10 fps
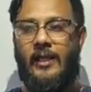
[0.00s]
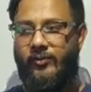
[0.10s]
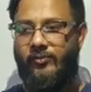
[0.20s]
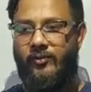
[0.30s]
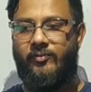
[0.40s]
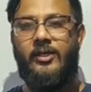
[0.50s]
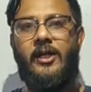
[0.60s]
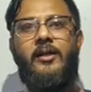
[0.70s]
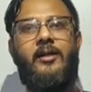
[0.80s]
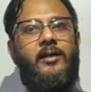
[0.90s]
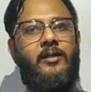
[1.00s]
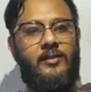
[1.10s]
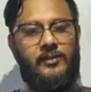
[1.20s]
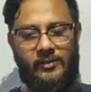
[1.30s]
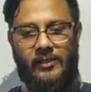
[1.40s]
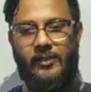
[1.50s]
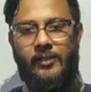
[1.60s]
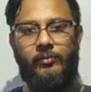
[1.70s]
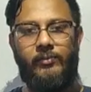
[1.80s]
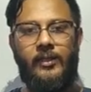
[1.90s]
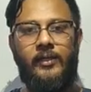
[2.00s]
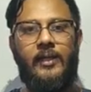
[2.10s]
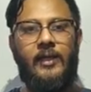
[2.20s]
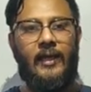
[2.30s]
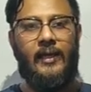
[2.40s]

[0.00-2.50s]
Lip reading: and if you've tried it, just send it to me,